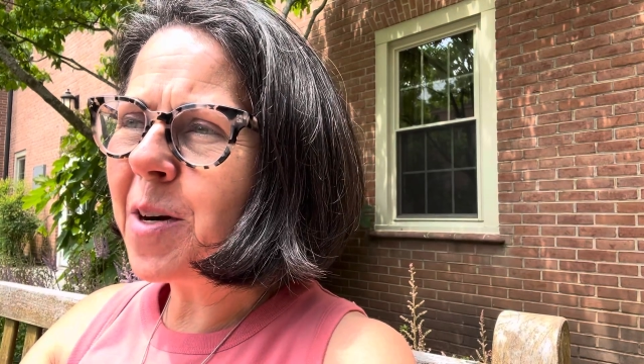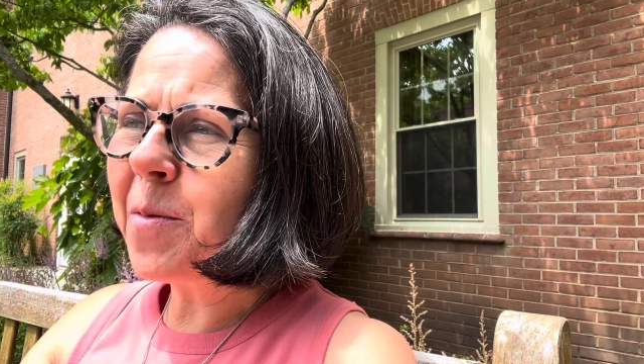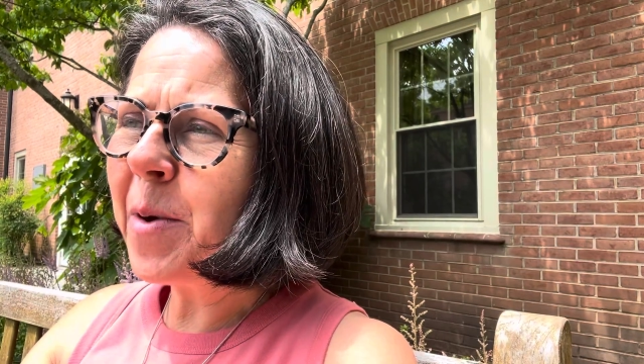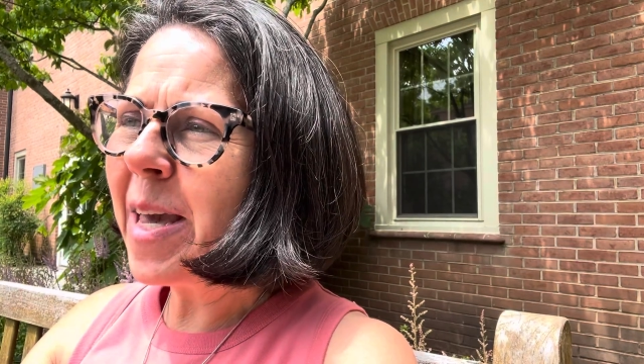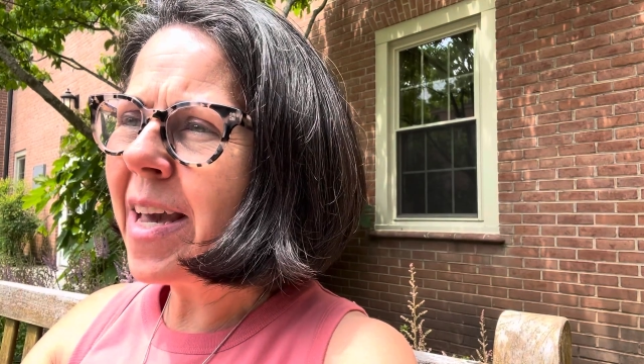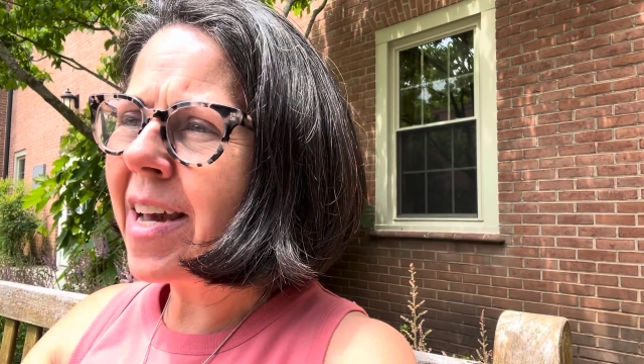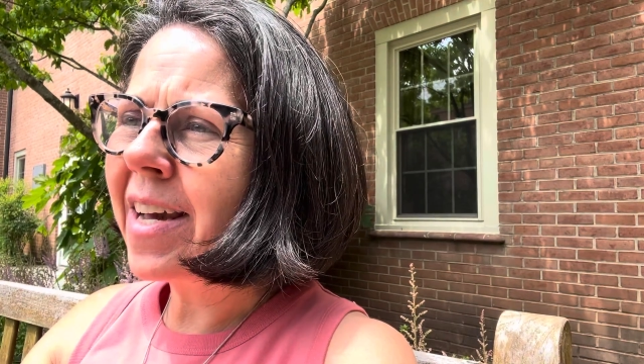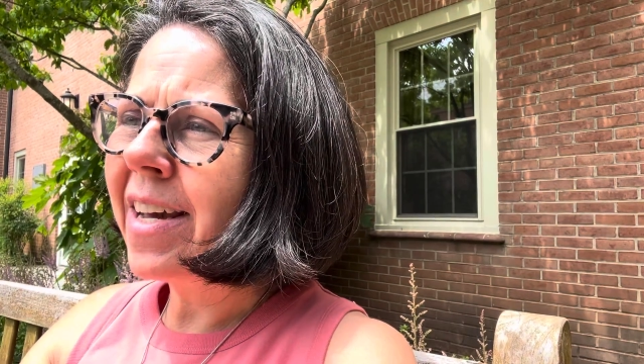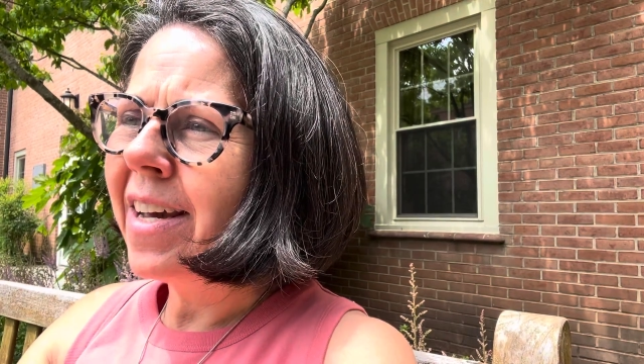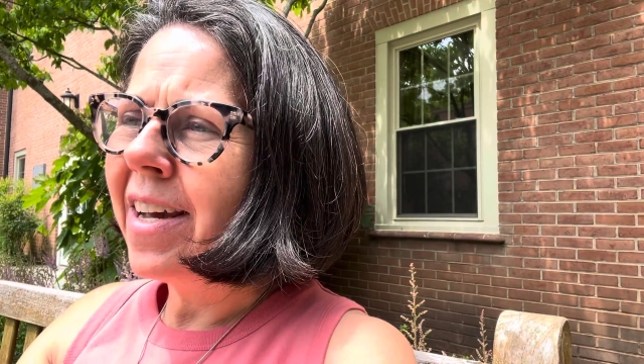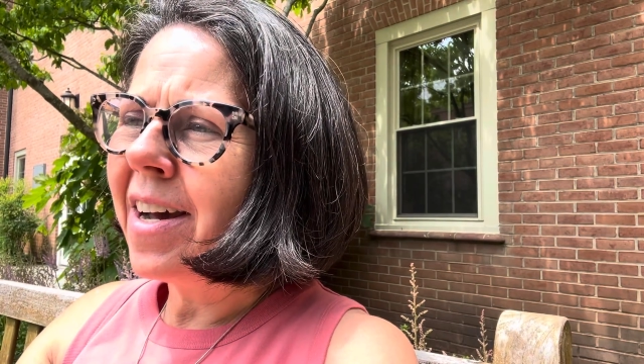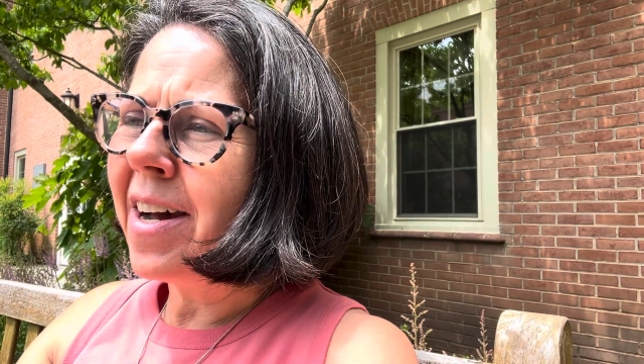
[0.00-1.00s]
a week
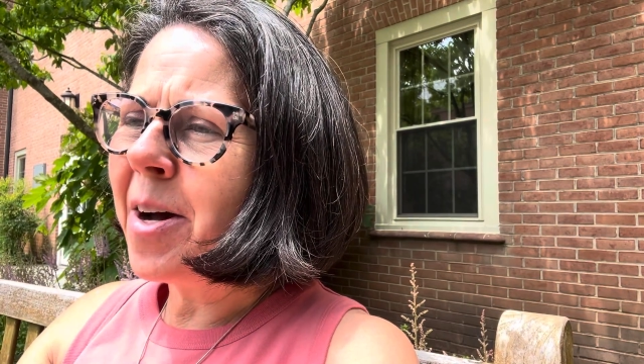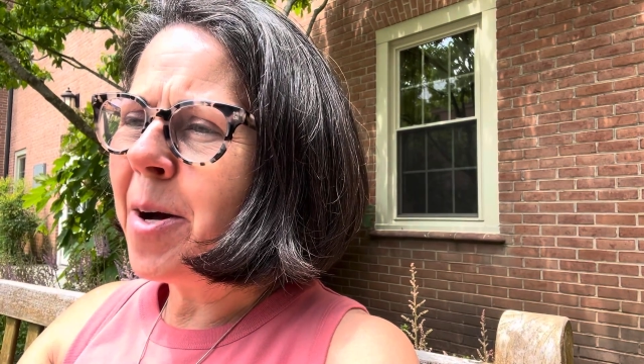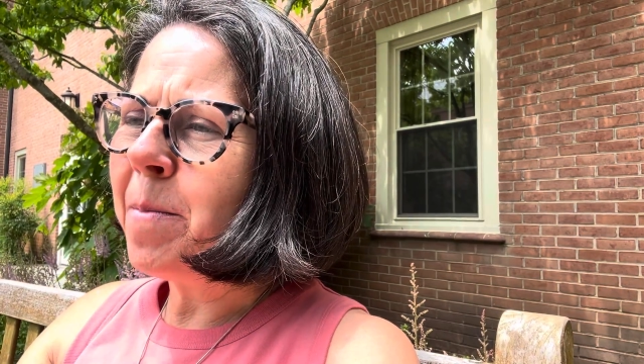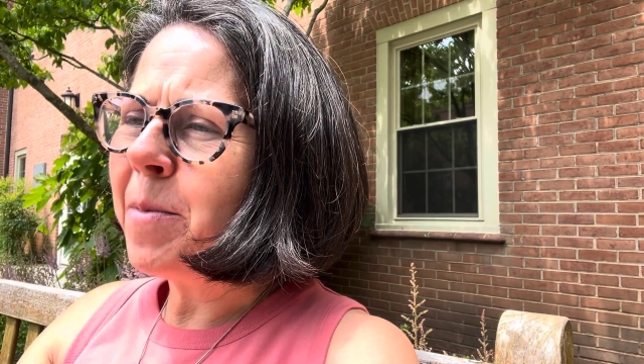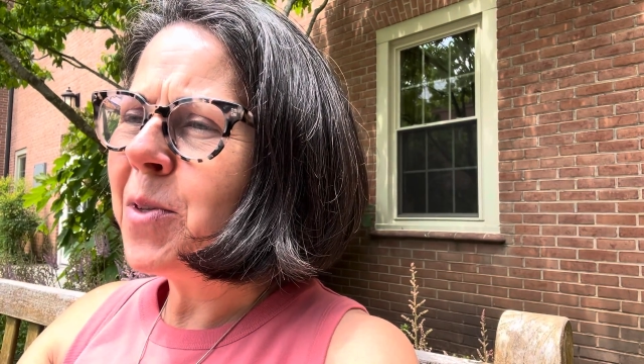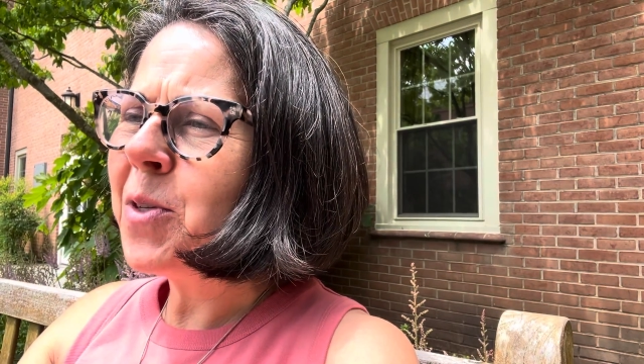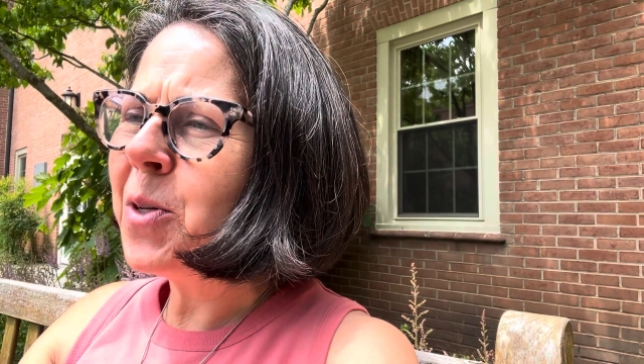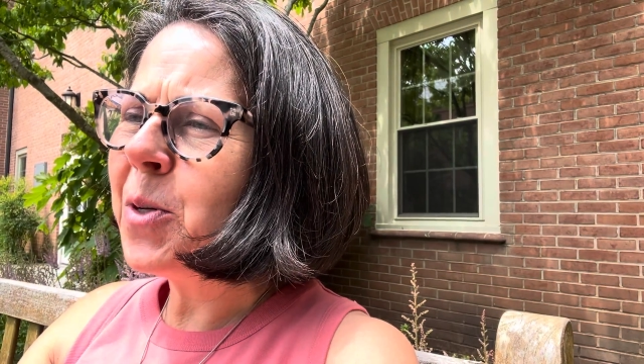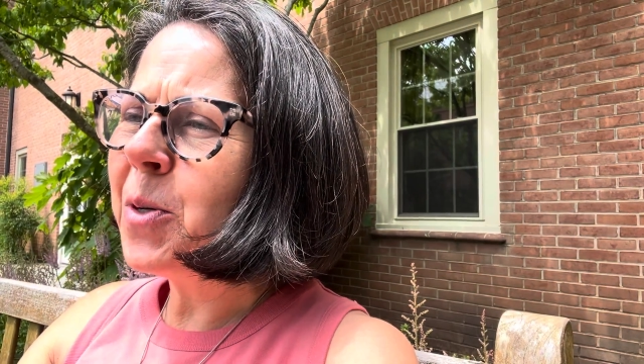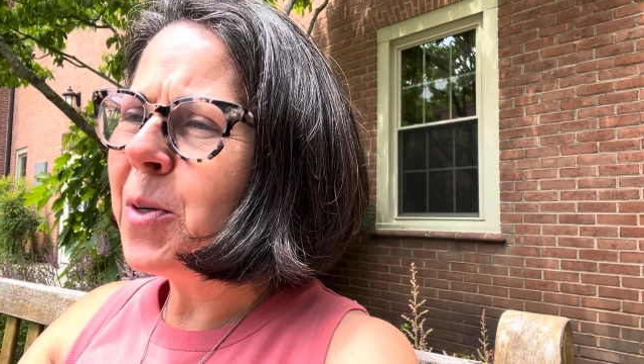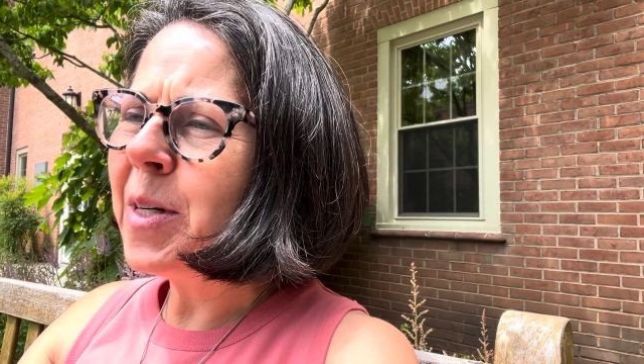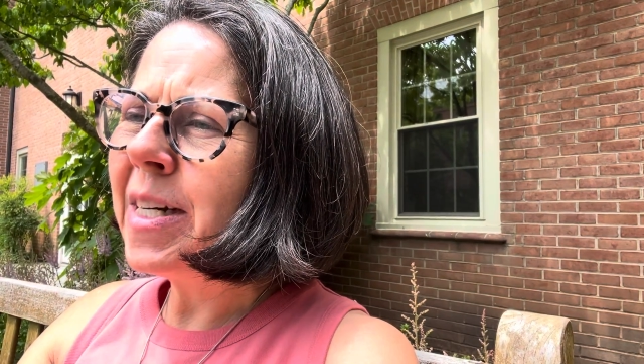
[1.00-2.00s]
um,
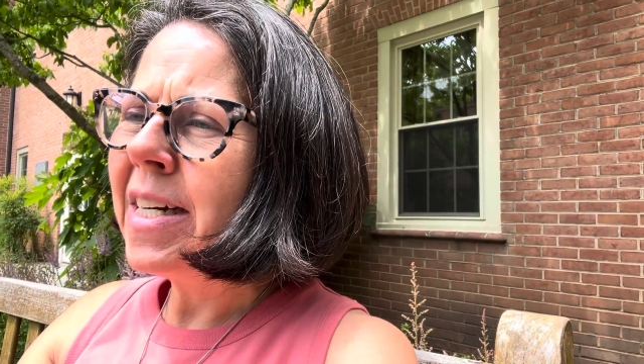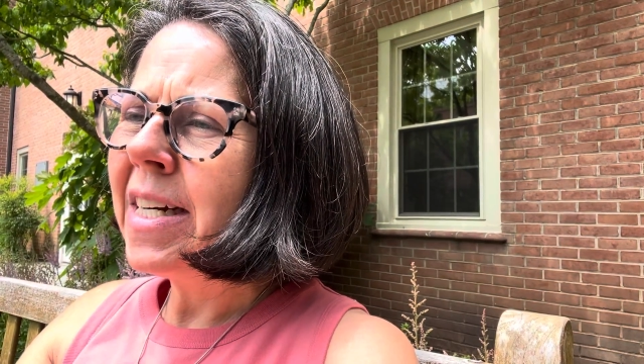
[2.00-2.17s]
to